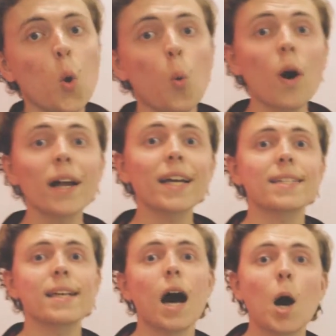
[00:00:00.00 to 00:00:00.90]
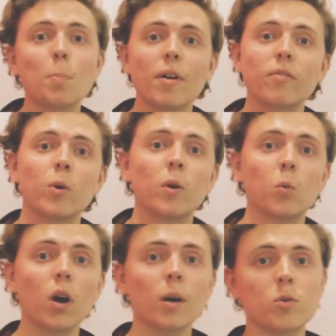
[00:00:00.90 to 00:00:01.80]
What is up, everyone?
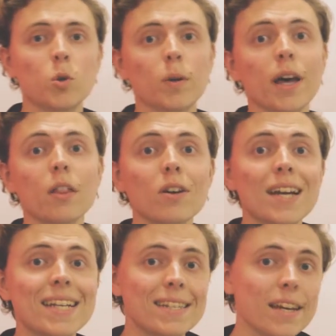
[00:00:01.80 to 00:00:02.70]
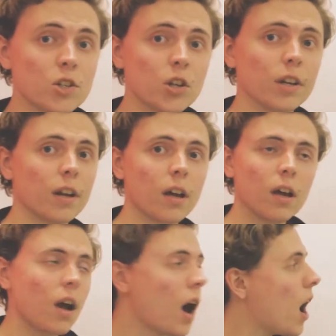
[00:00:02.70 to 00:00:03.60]
Welcome to another edition
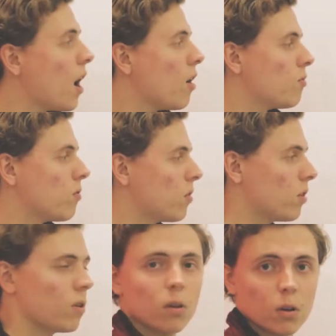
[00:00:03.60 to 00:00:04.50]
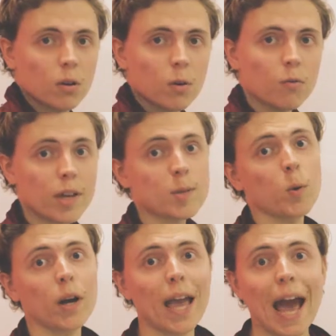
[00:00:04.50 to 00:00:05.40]
of
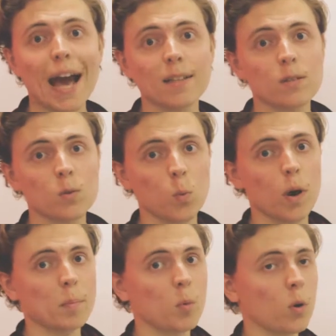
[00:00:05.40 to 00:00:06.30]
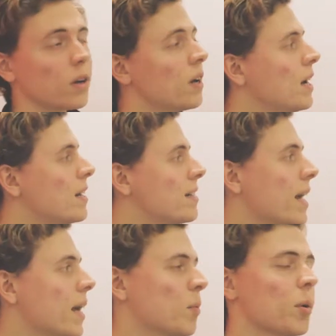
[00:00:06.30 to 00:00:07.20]
Facebook Ads Whiteboard.
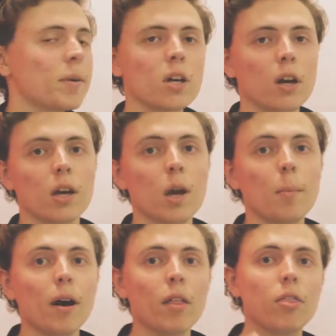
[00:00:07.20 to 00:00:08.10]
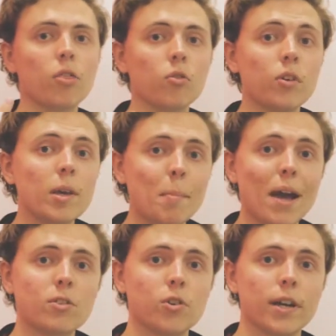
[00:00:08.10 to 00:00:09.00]
Today I'm going to be talking about 3
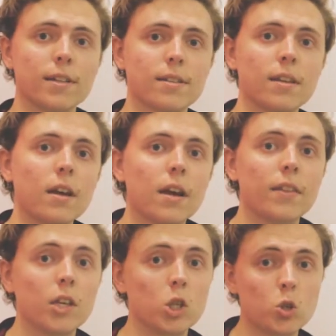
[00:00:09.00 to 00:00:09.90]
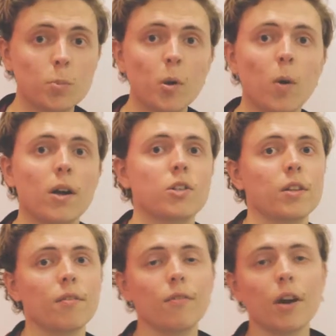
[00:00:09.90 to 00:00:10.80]
metrics that you should be
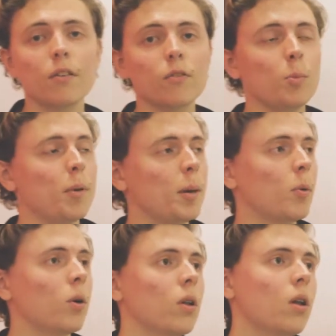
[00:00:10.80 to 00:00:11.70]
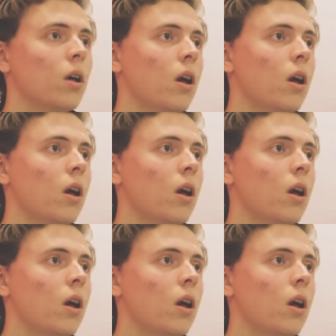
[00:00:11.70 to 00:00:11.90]
watching that very few people